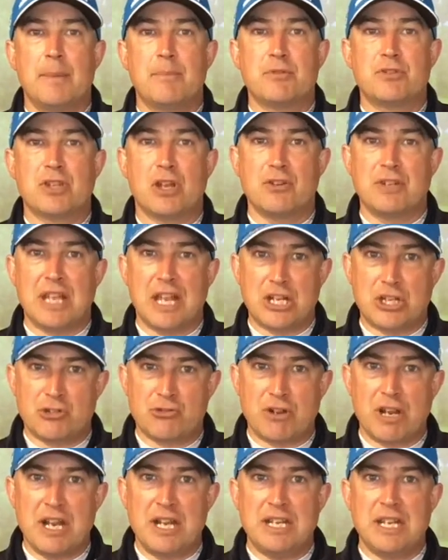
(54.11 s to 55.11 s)
So yeah,
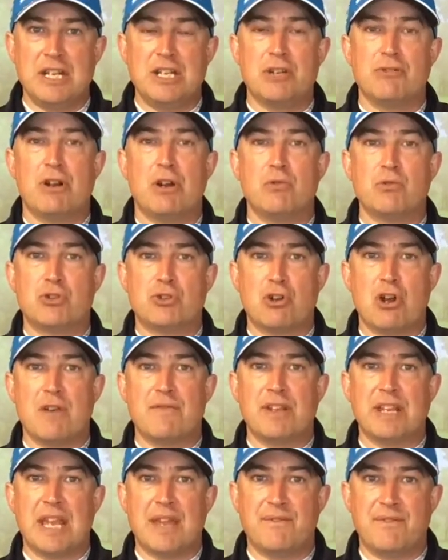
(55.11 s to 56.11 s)
trade in your old
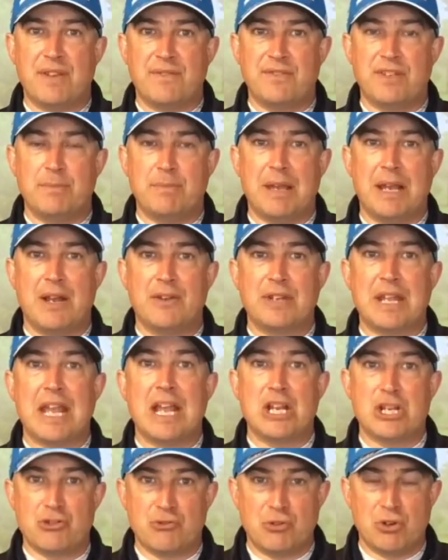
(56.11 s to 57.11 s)
driver, get £50
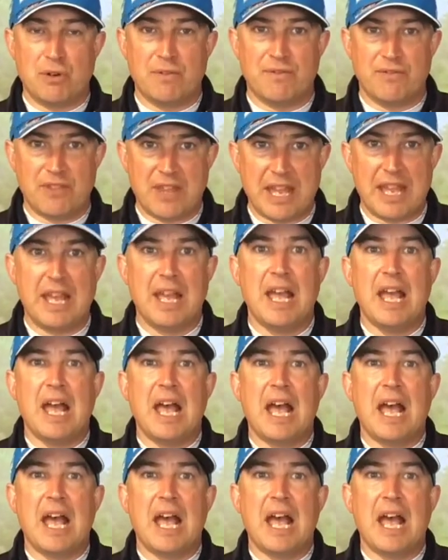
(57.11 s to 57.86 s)
extra off that.